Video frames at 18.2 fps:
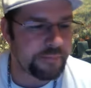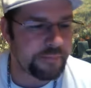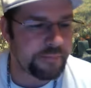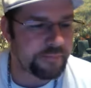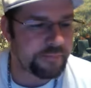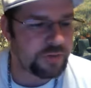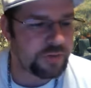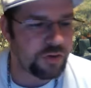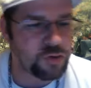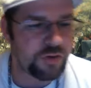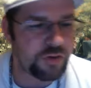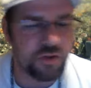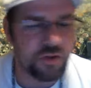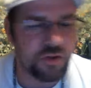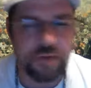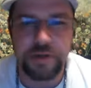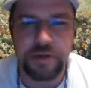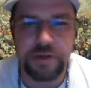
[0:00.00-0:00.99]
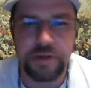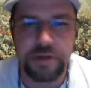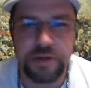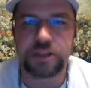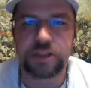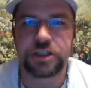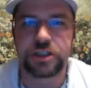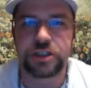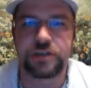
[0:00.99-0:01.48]
So you jump in a
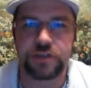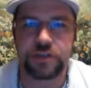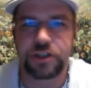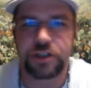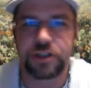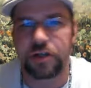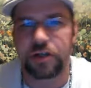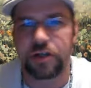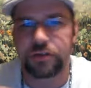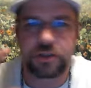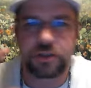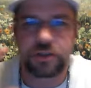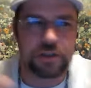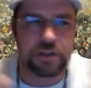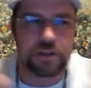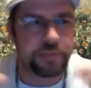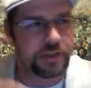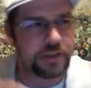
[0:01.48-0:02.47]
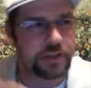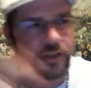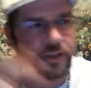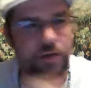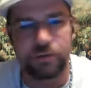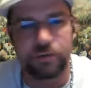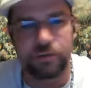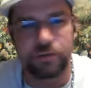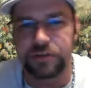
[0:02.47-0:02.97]
bunch of different genres. Jump in,
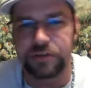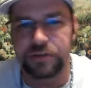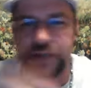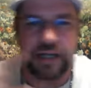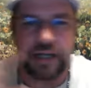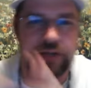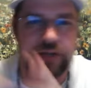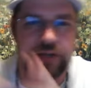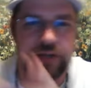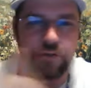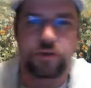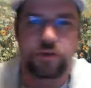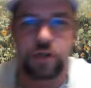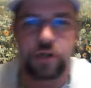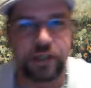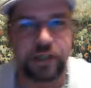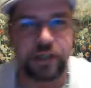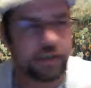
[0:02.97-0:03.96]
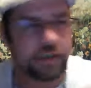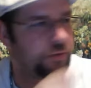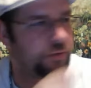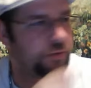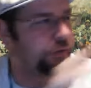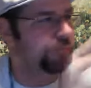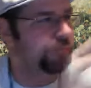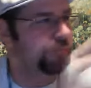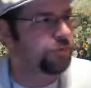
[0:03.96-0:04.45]
like I do the cooking, I do
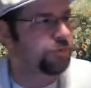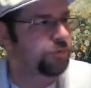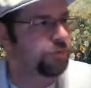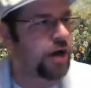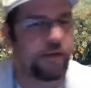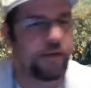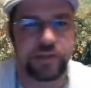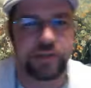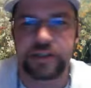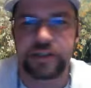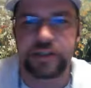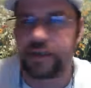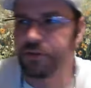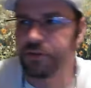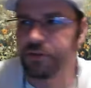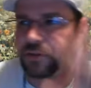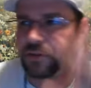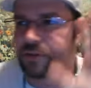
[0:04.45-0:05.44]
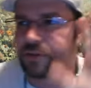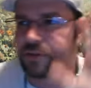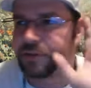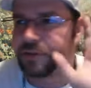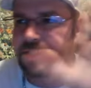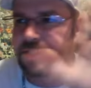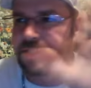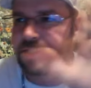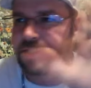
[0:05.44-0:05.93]
the traveling, I do the
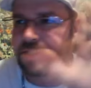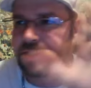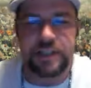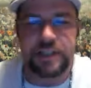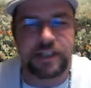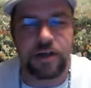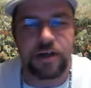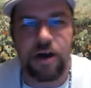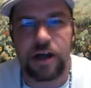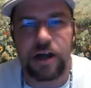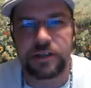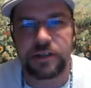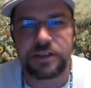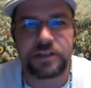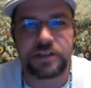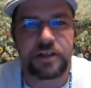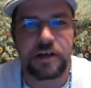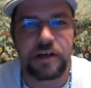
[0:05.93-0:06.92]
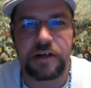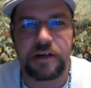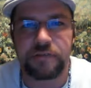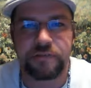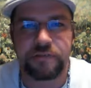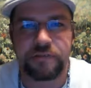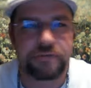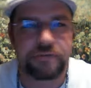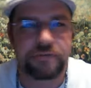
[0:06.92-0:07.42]
eating odd stuff.
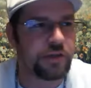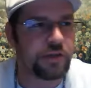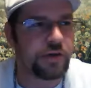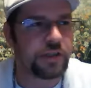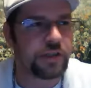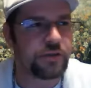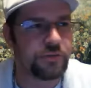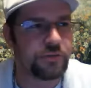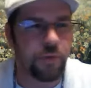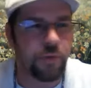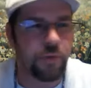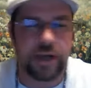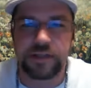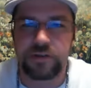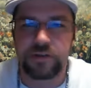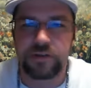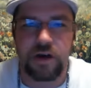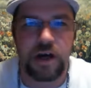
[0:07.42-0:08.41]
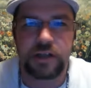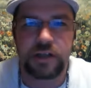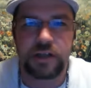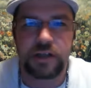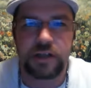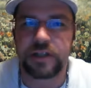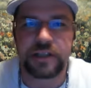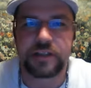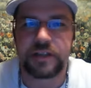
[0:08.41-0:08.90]
I do the Wayne
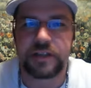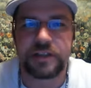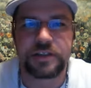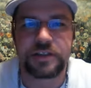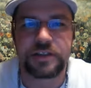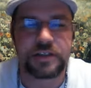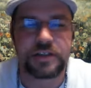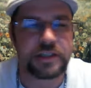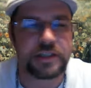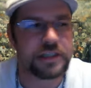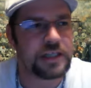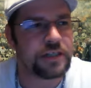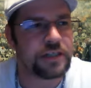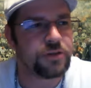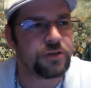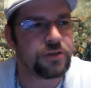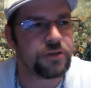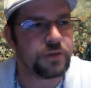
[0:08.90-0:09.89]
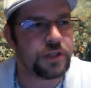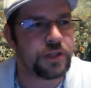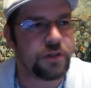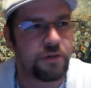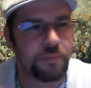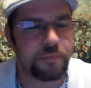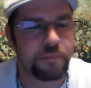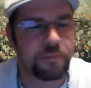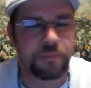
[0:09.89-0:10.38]
talks like this, and I do,
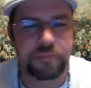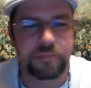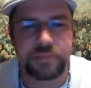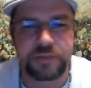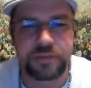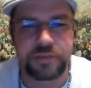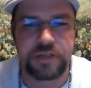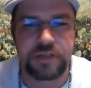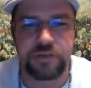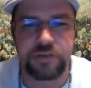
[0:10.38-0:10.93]
different